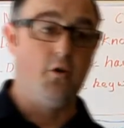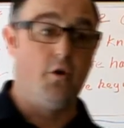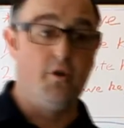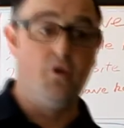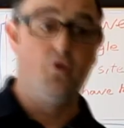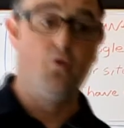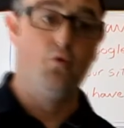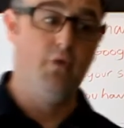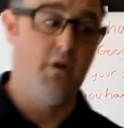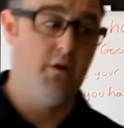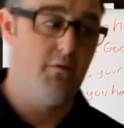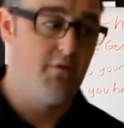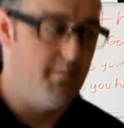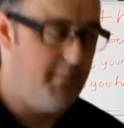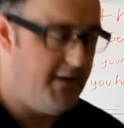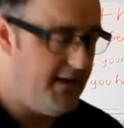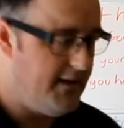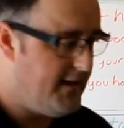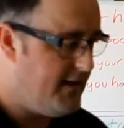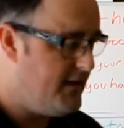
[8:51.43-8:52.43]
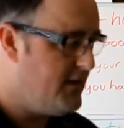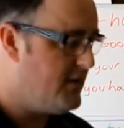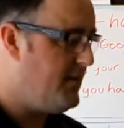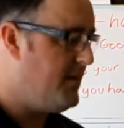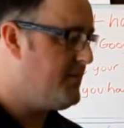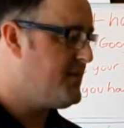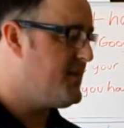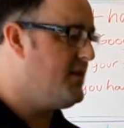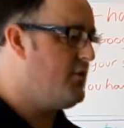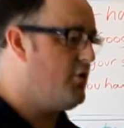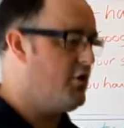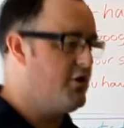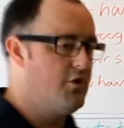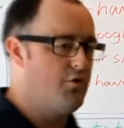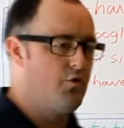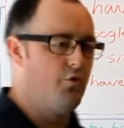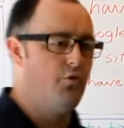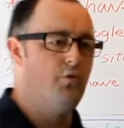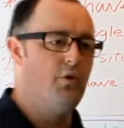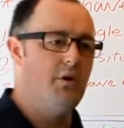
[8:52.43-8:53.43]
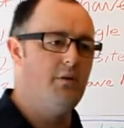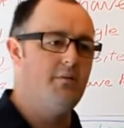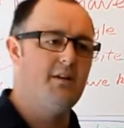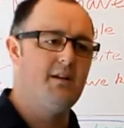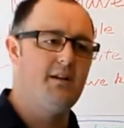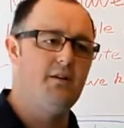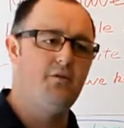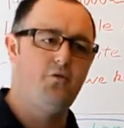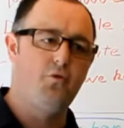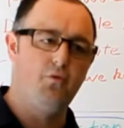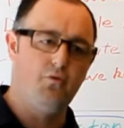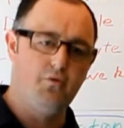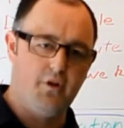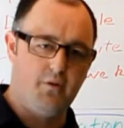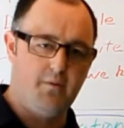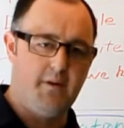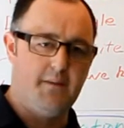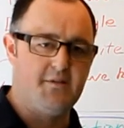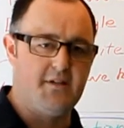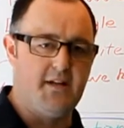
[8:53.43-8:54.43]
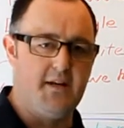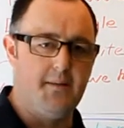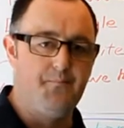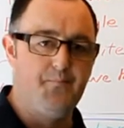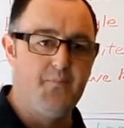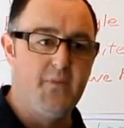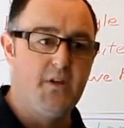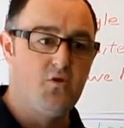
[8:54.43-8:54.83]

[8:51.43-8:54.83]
or you don't know how to maintain your website, or you don't know how to control your website.